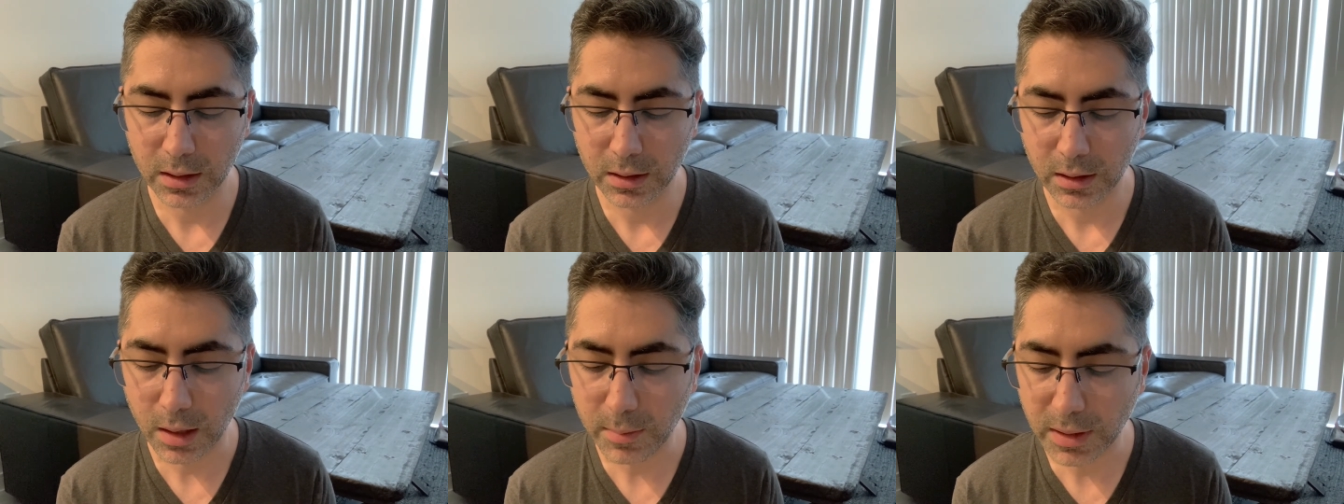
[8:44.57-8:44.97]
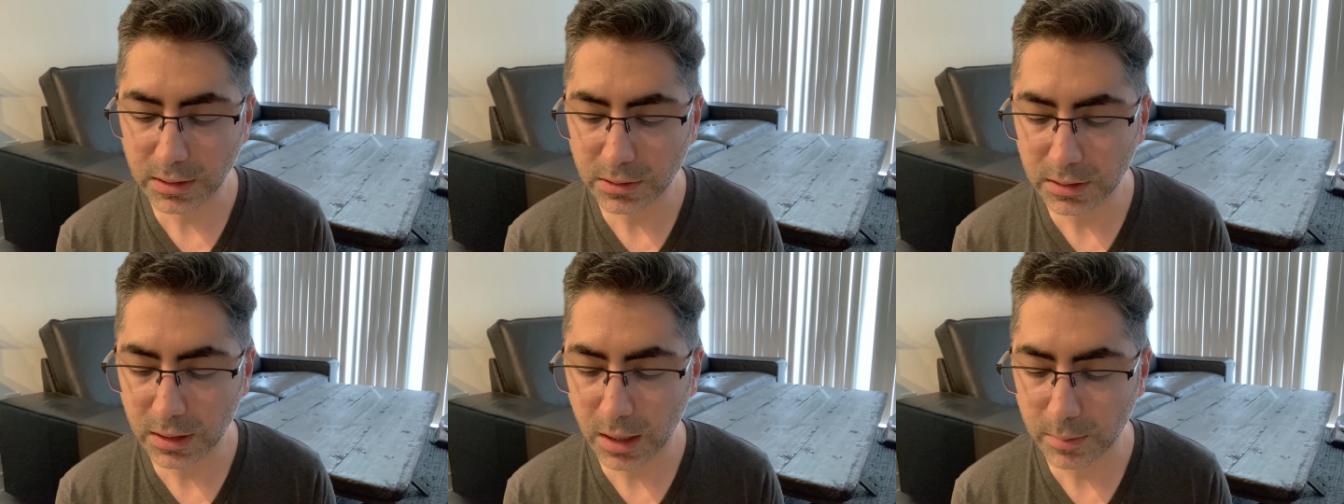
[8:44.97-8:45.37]
come
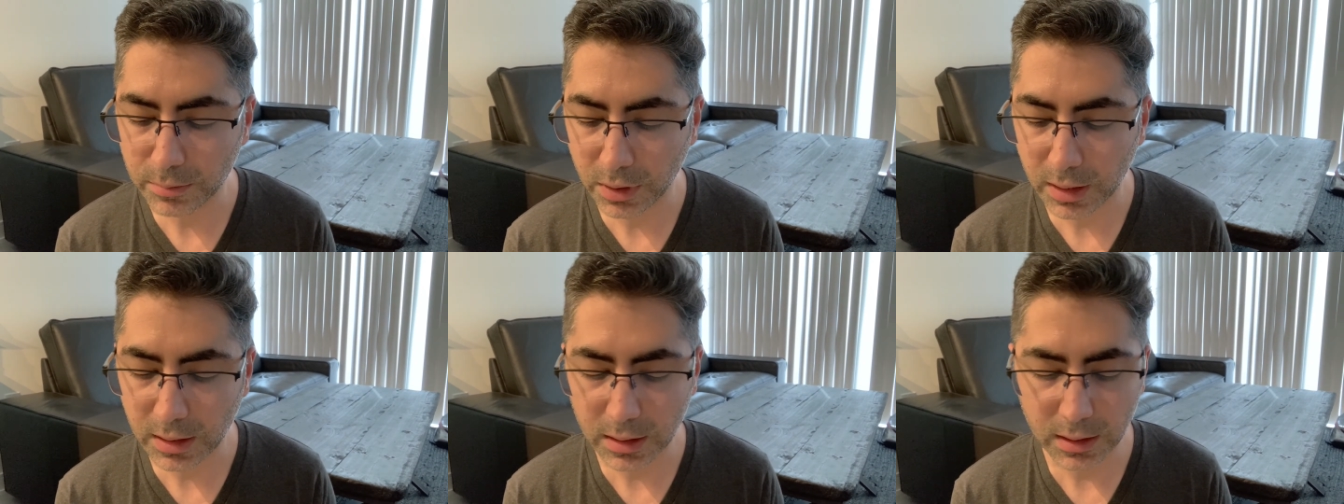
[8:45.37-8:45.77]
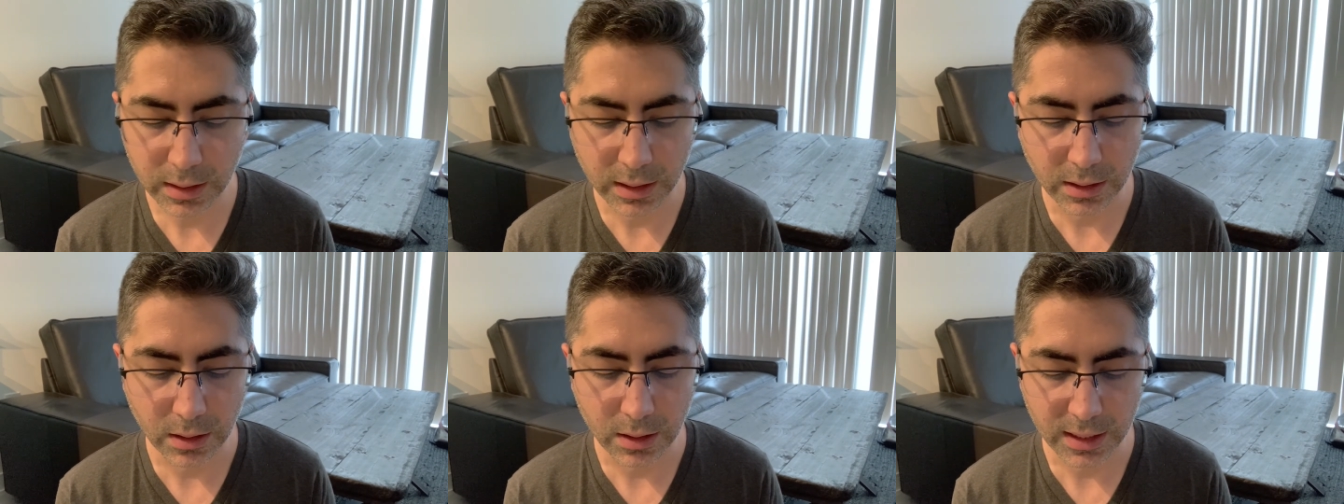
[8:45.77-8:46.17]
under the umbrella
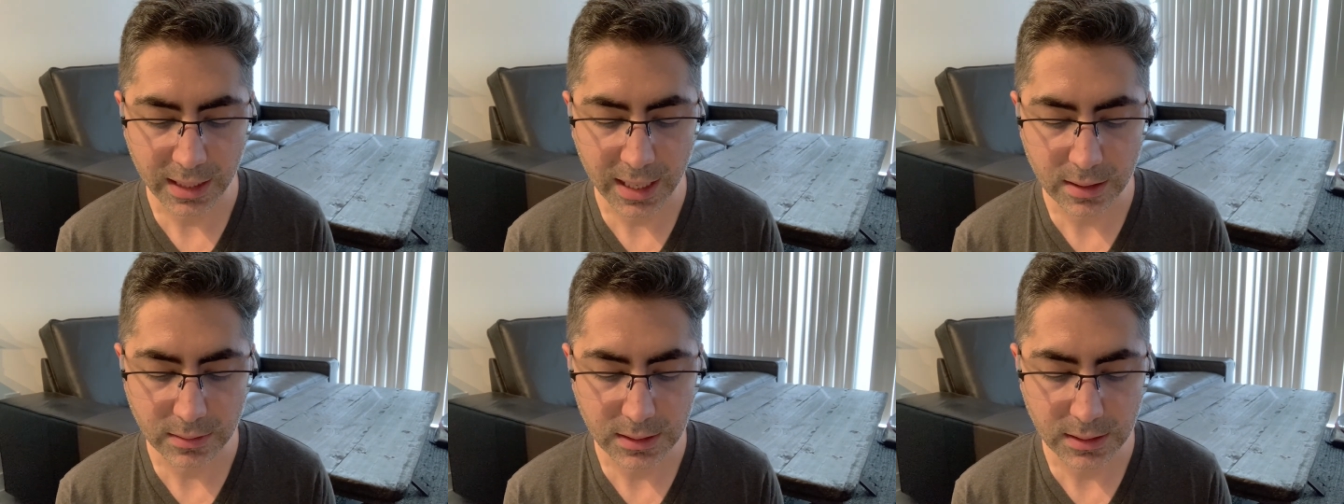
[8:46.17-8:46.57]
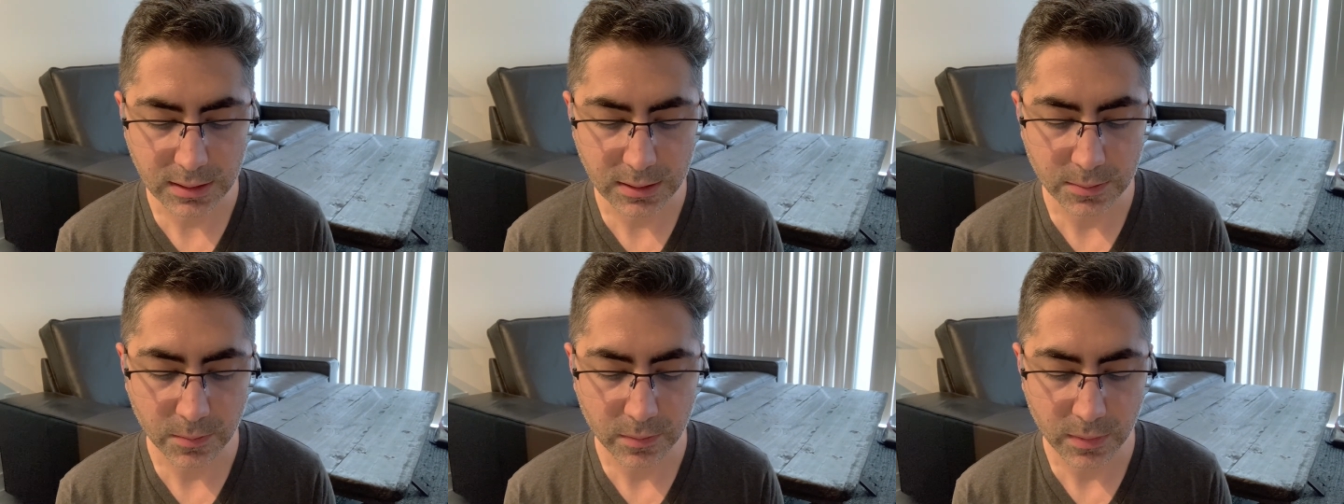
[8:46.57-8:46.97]
in our analysis.